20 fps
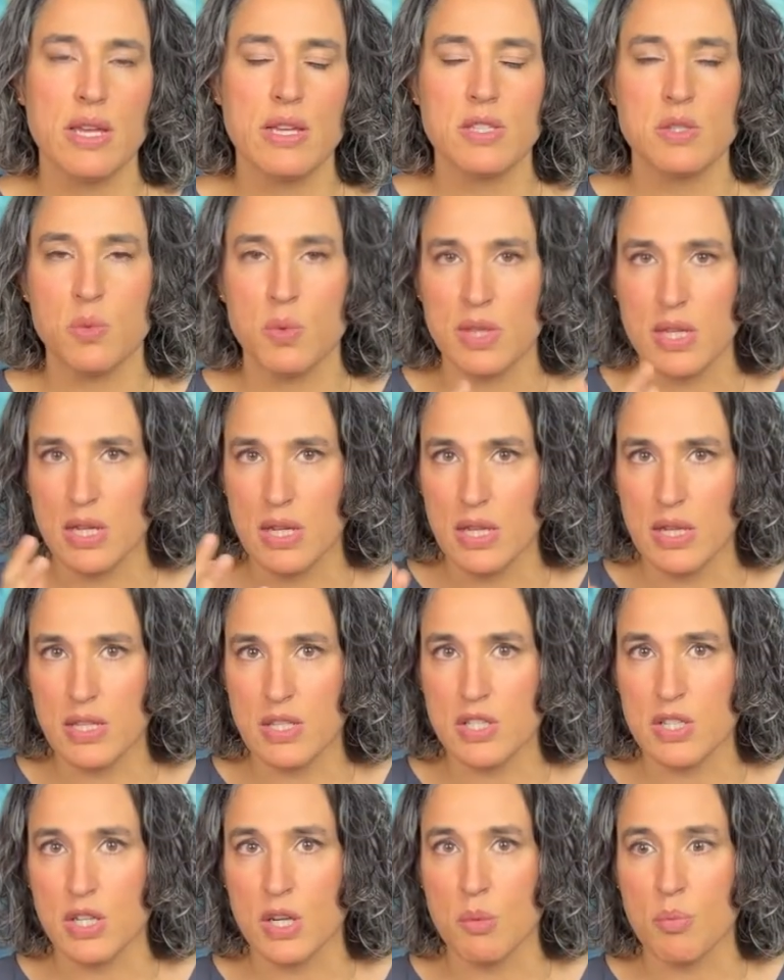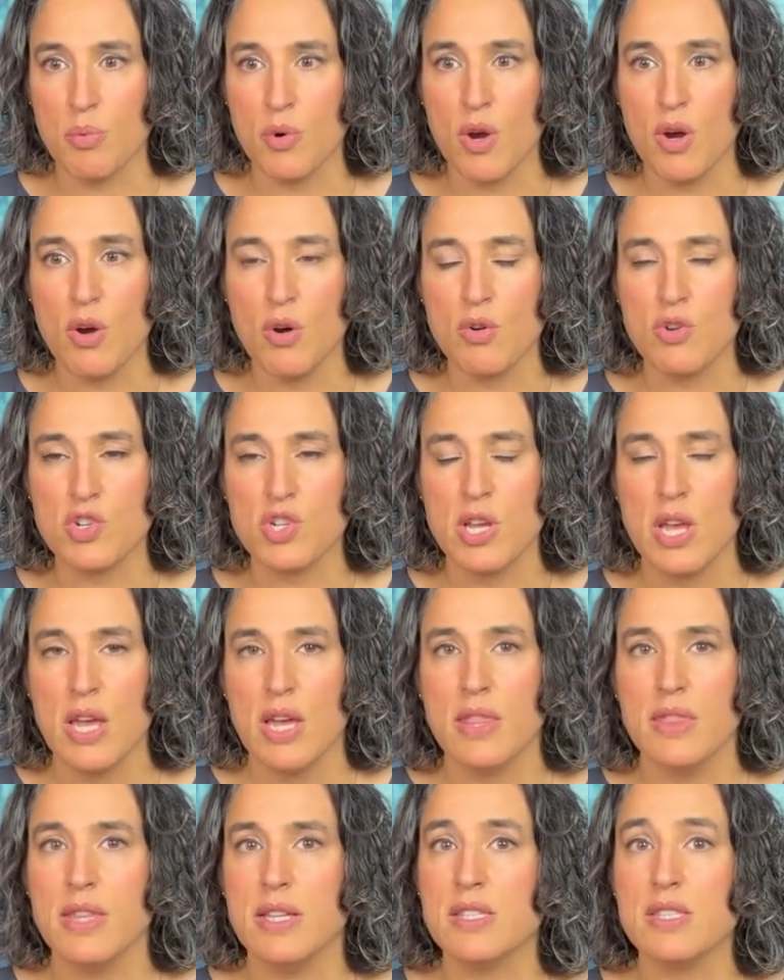is with a holistic approach
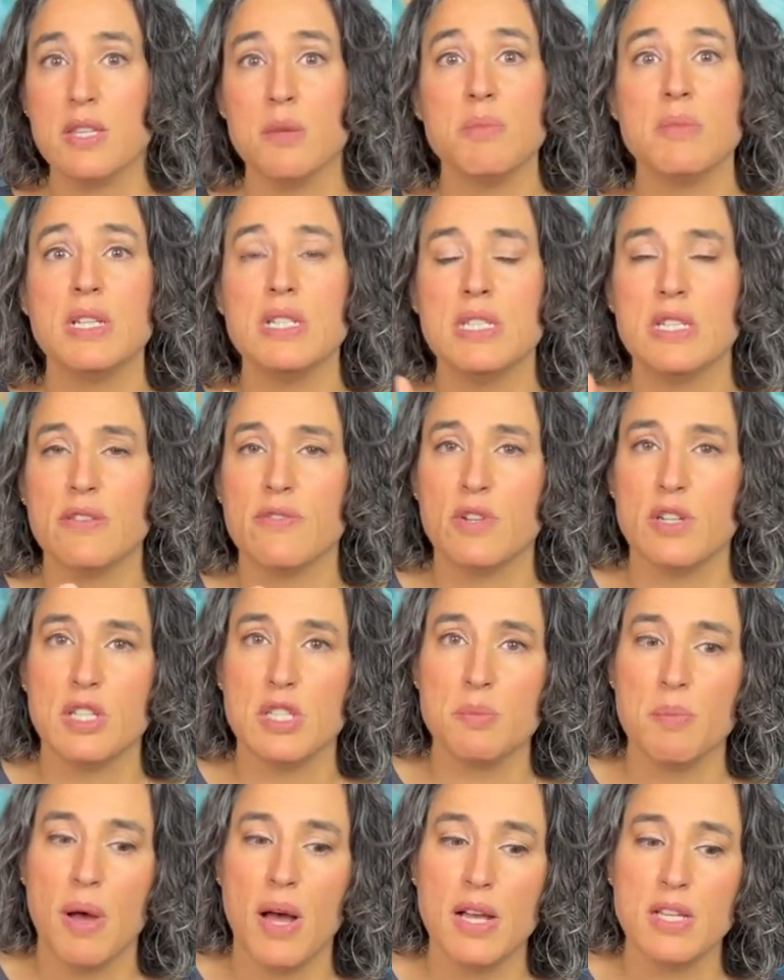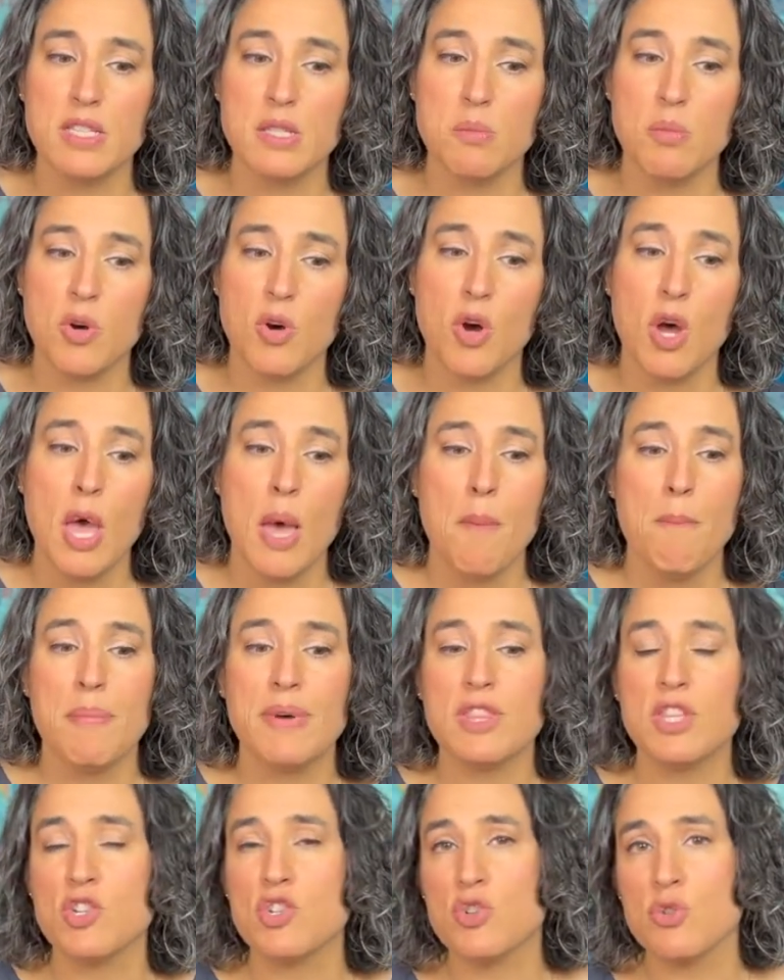that something different is possible. But
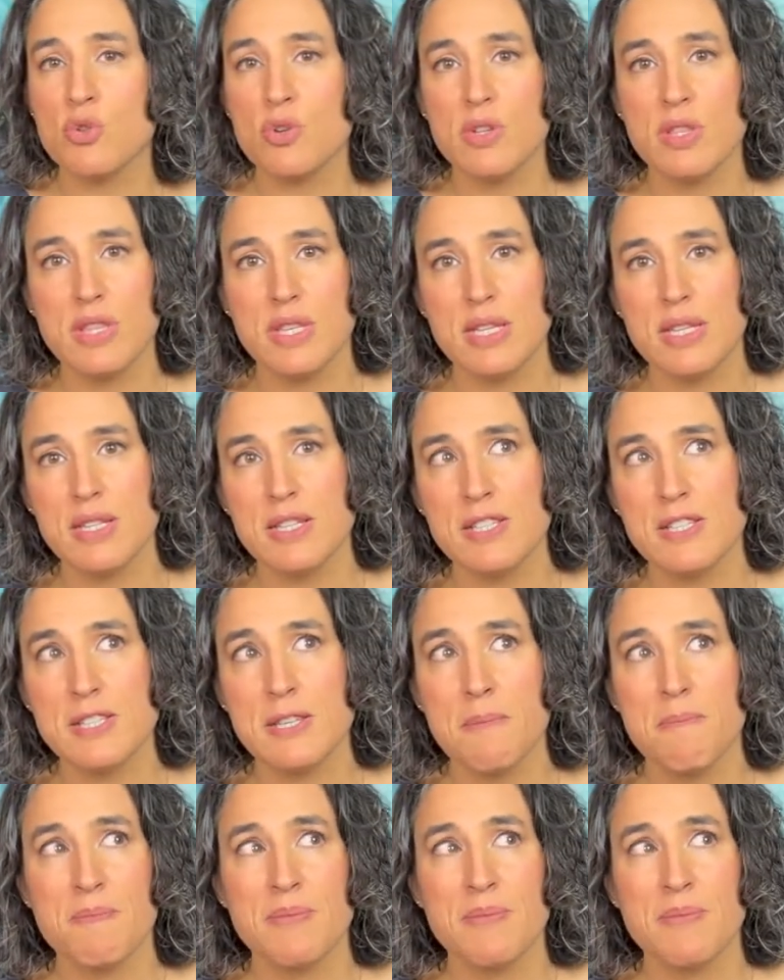the truth is,